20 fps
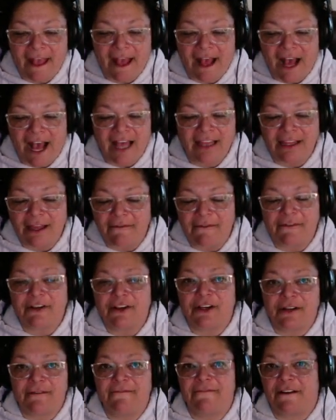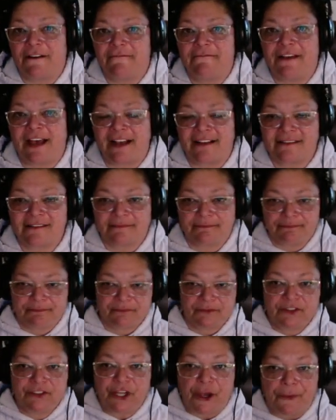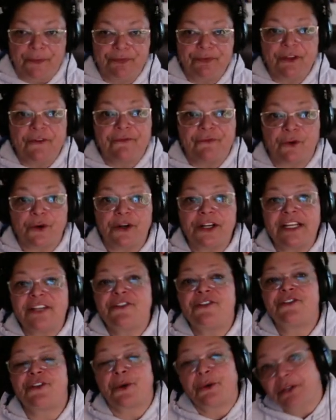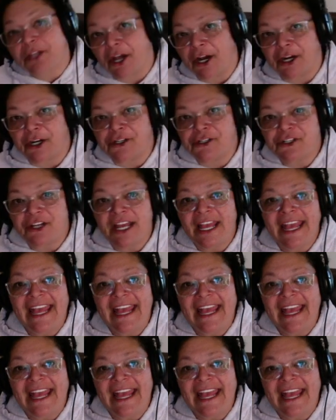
I love good fun facts. So, the fort is so large,